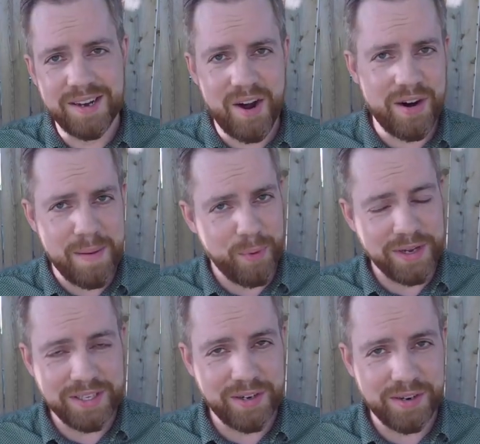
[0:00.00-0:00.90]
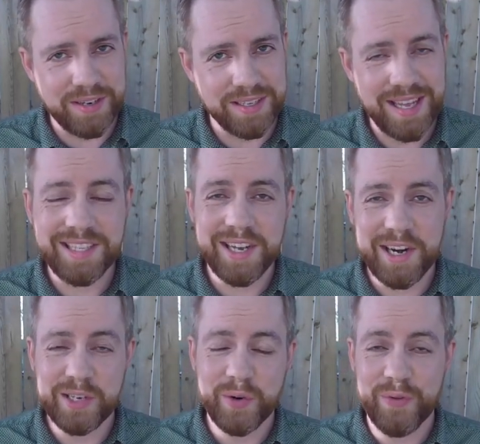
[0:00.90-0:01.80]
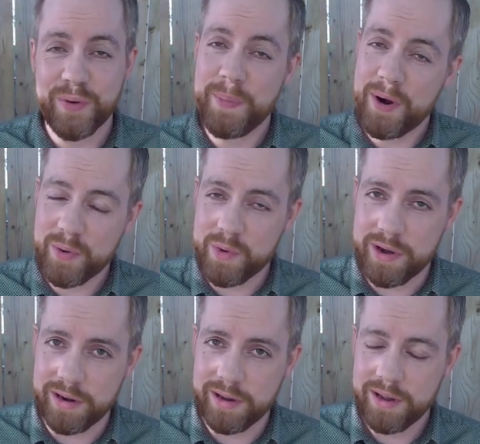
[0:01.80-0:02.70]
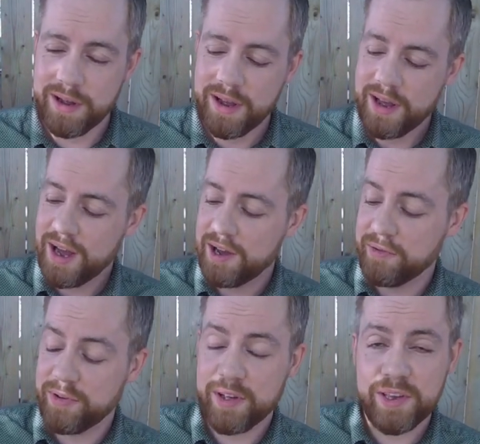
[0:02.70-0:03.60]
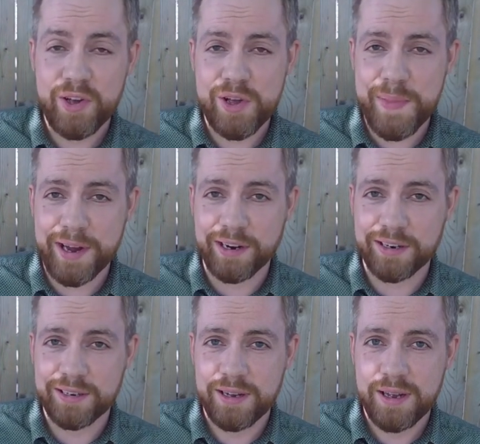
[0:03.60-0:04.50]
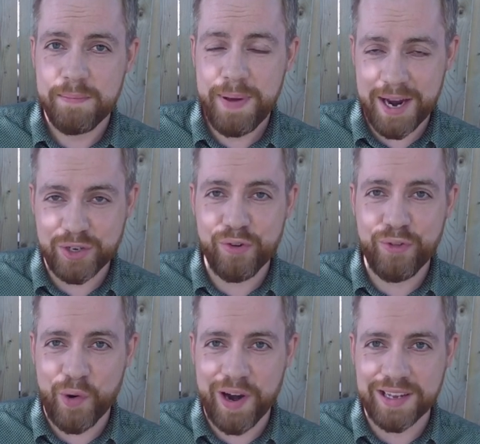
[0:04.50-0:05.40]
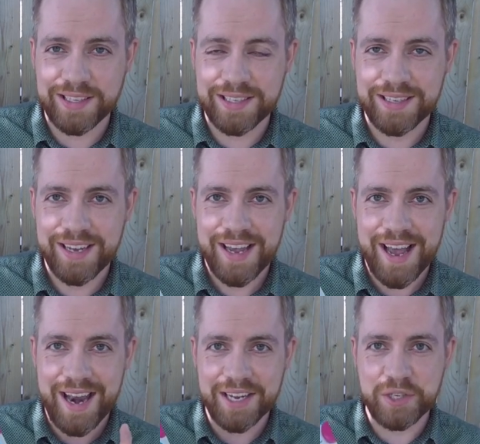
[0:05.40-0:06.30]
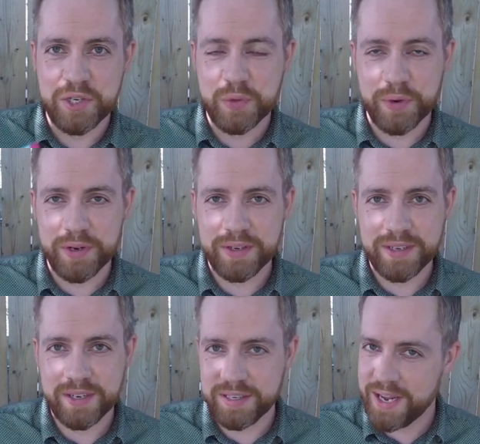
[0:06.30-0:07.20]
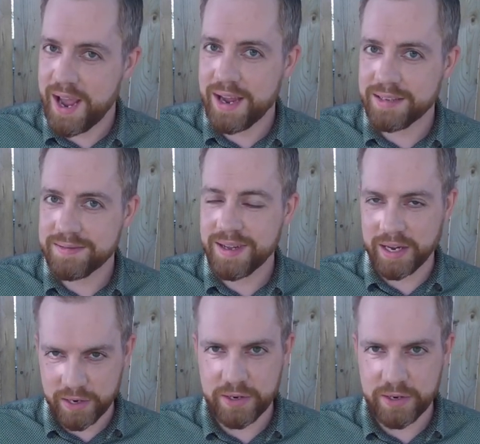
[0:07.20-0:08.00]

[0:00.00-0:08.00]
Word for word: Alright boys and girls, that's going to do it for part 1 of yo-yo maker Pedro Flores. And as usual, good day and good